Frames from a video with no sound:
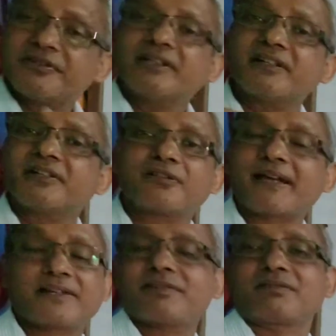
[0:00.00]
using
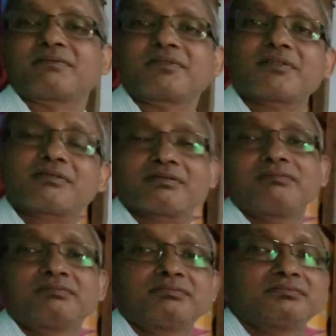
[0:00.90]
contractions.
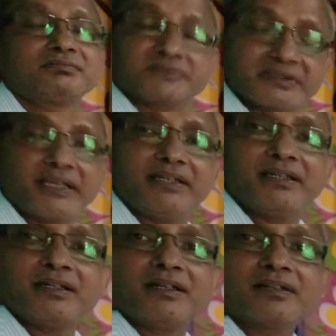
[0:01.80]

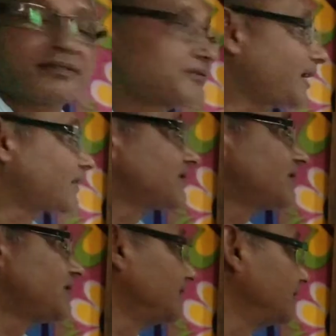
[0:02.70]
Okay,
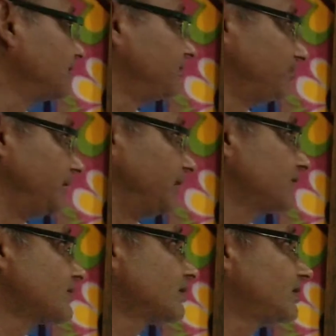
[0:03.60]
contractions here
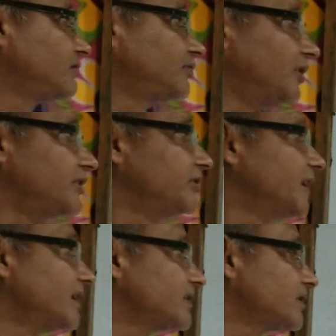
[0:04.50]
means for do
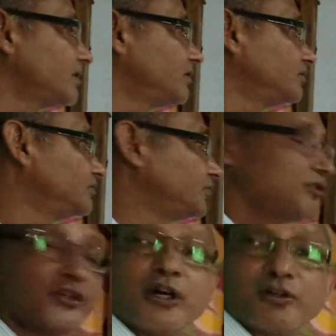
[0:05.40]
not,
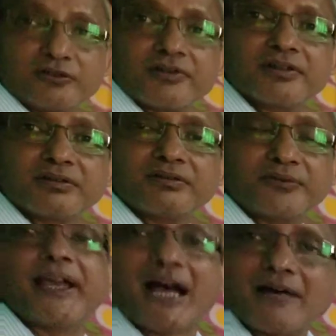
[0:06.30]
don't.
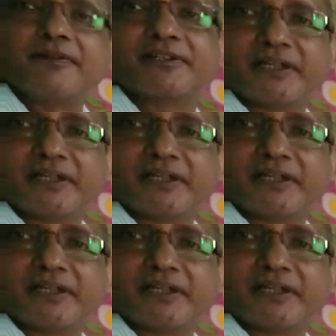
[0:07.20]
We have a